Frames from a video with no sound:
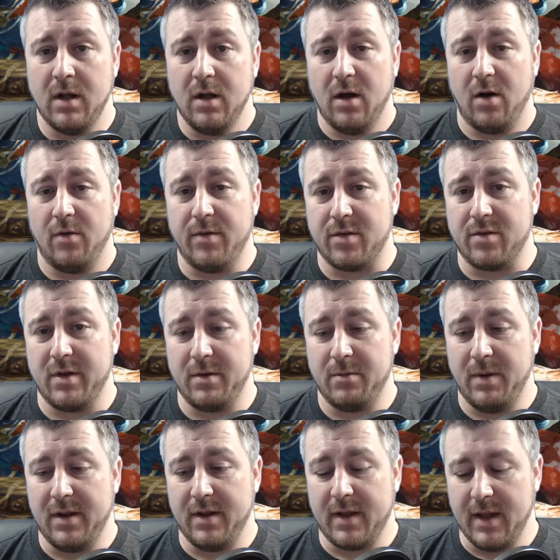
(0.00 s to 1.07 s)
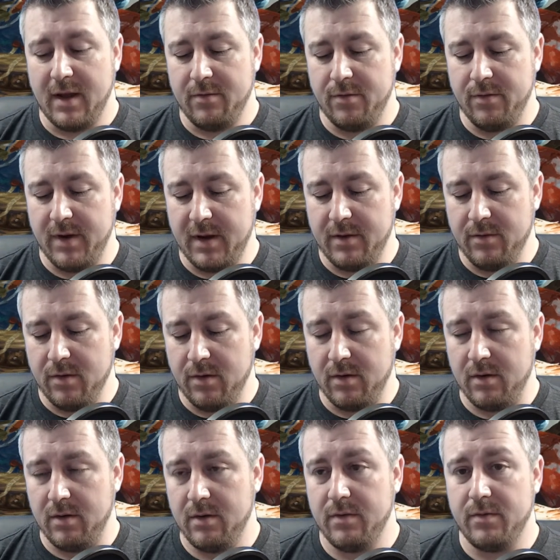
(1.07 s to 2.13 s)
Obviously when you get the
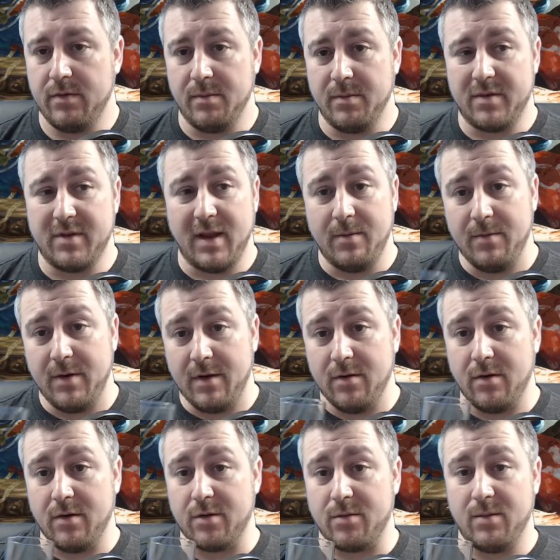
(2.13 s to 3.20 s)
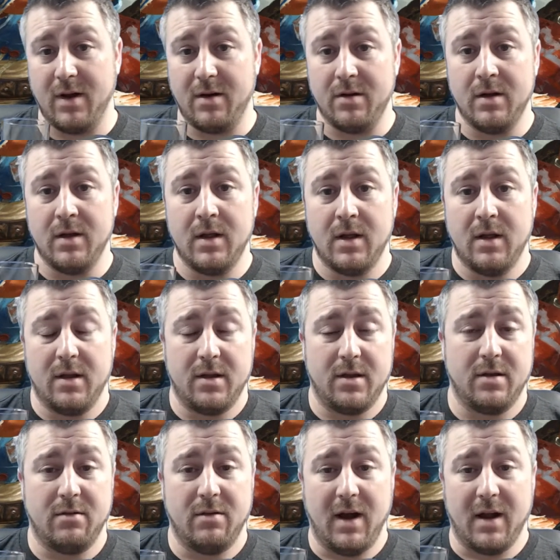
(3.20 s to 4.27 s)
reroll from a team reroll as well, you're
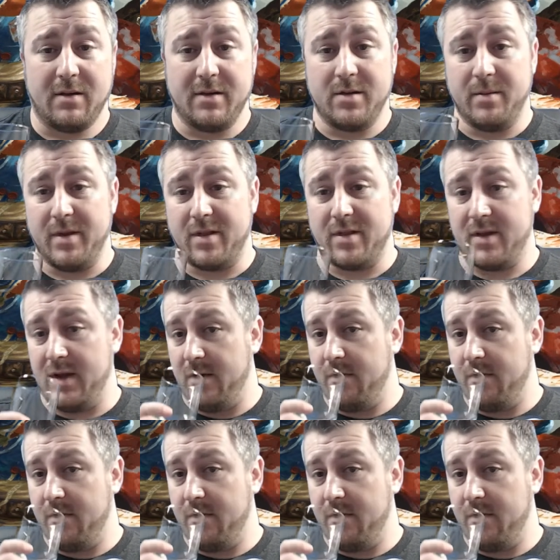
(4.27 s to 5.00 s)
likely to be safe.